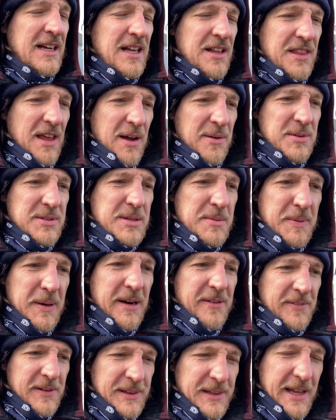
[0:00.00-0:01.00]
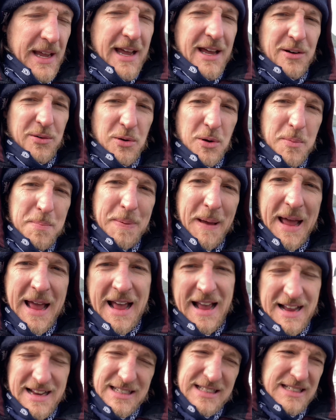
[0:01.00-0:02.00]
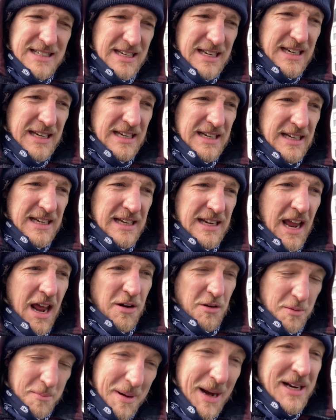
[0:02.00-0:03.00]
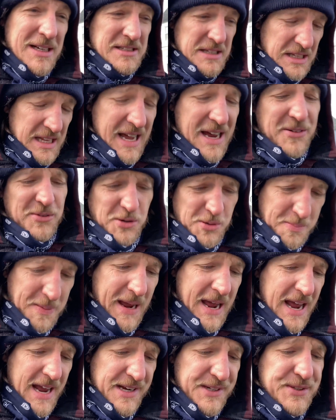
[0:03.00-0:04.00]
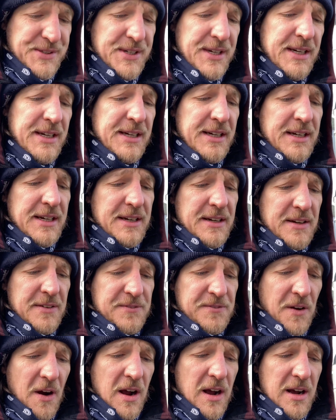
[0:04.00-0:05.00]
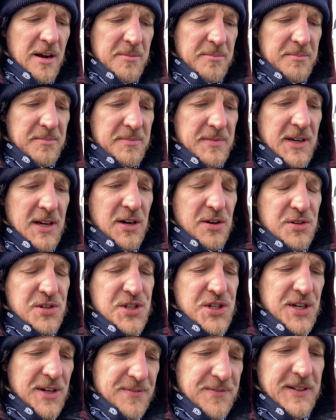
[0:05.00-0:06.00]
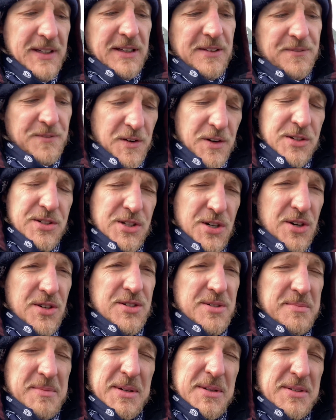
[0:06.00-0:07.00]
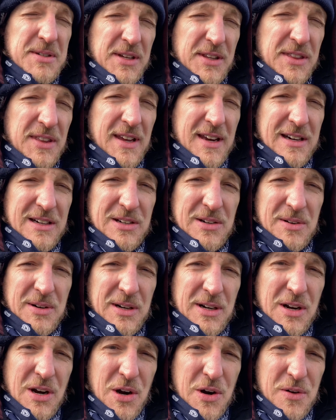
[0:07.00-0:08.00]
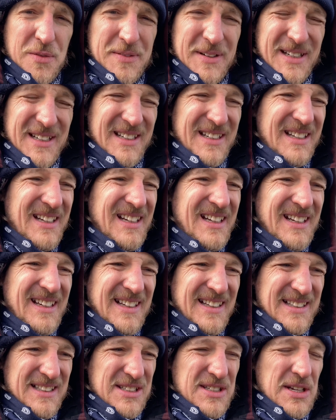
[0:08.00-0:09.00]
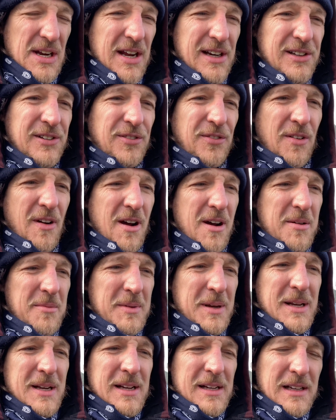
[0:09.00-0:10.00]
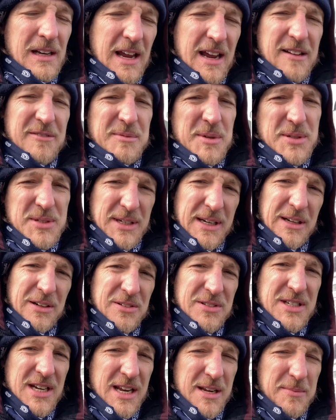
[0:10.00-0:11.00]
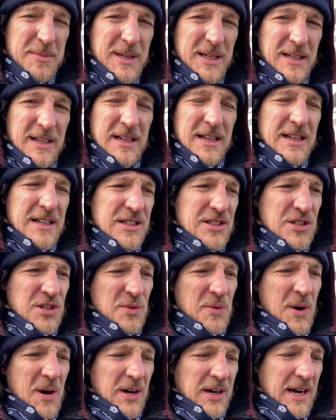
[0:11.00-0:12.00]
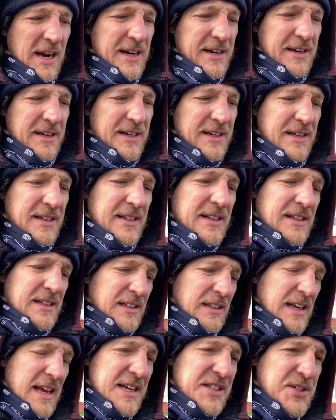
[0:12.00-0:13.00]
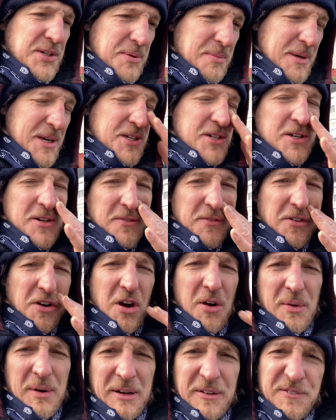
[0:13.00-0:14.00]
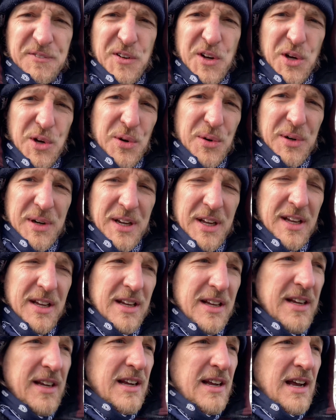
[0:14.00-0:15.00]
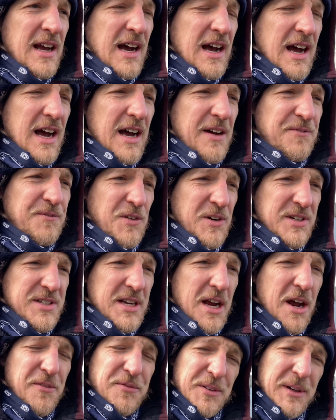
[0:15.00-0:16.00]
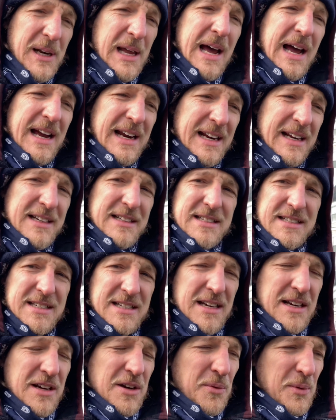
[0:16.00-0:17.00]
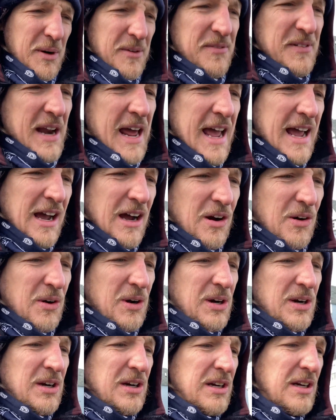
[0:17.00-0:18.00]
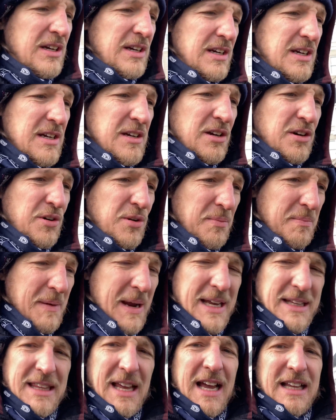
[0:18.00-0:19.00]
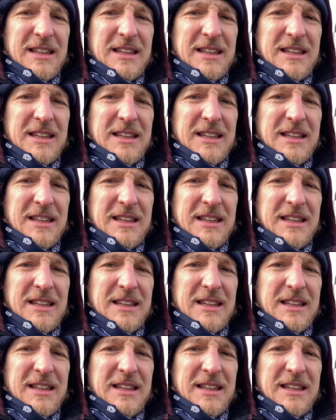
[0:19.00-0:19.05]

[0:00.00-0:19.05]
That was a bit of a lateral pass and remains a lateral pass from, you know, shifting the First Church of Music thing during COVID and such from live music entertainment to our kind of lesser mission of growing food uh, for self-reliance, we've now made that